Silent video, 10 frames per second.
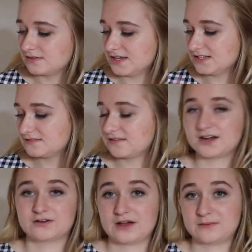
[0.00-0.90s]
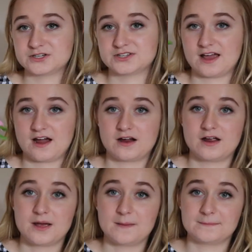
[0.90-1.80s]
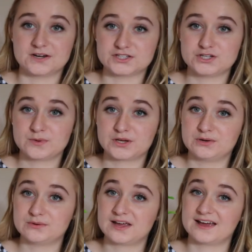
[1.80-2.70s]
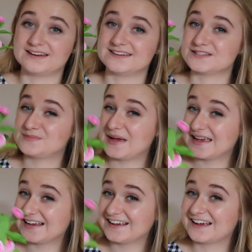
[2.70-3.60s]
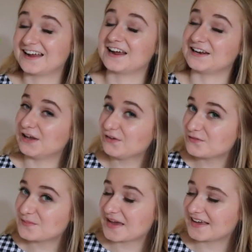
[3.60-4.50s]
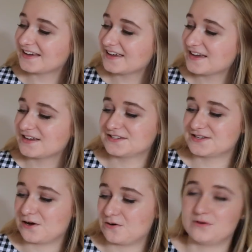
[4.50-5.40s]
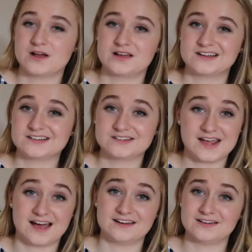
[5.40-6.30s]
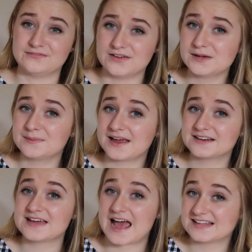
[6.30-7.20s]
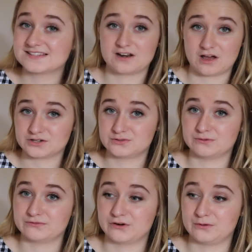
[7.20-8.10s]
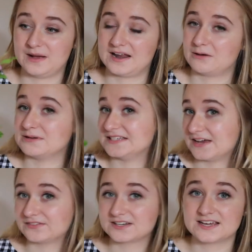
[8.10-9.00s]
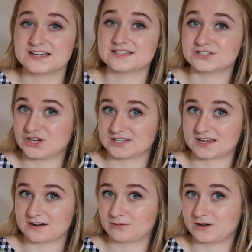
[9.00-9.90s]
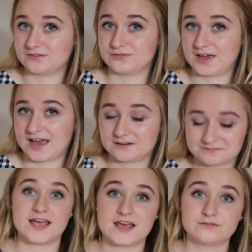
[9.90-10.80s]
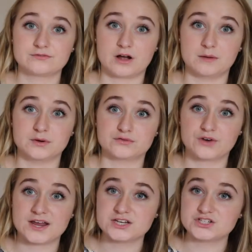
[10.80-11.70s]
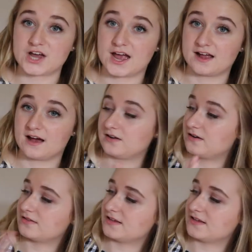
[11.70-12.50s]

this, I don't know how much they are but it's super cute and it's pink and I love pink so yeah, a fake plant adds a lot to a room and I would definitely suggest getting one if you can. Again, from Range, I got